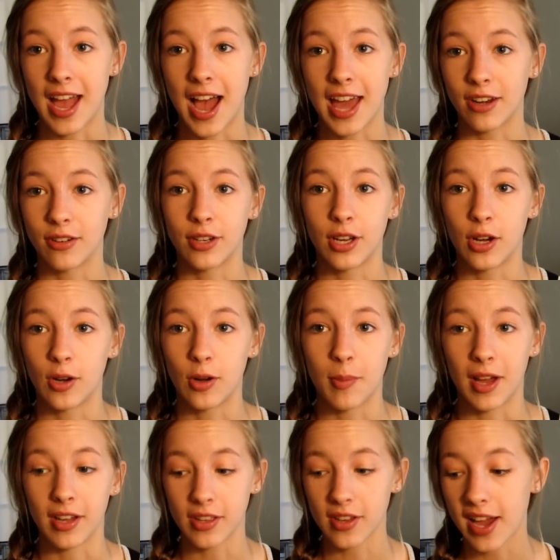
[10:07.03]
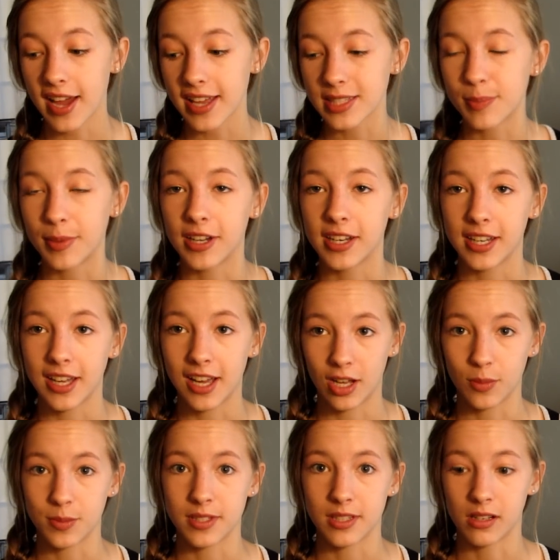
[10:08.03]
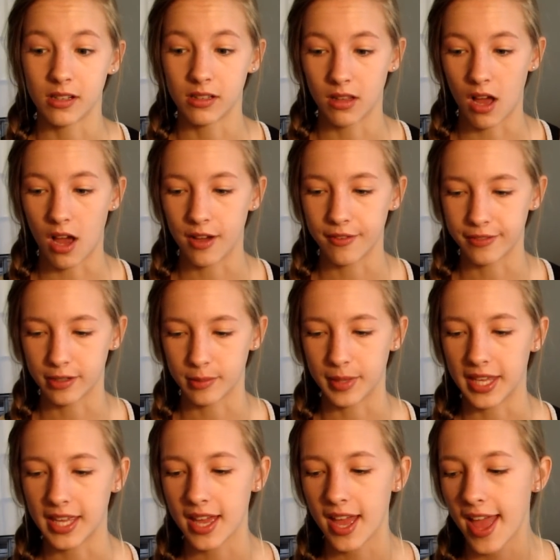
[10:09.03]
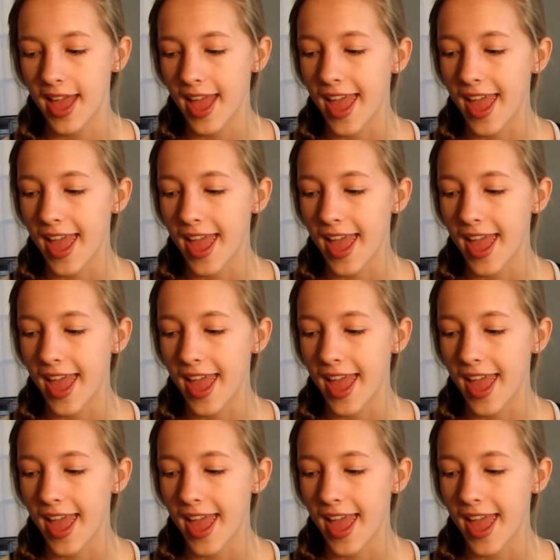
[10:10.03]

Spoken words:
I don't know about you guys, but it helps a lot for me.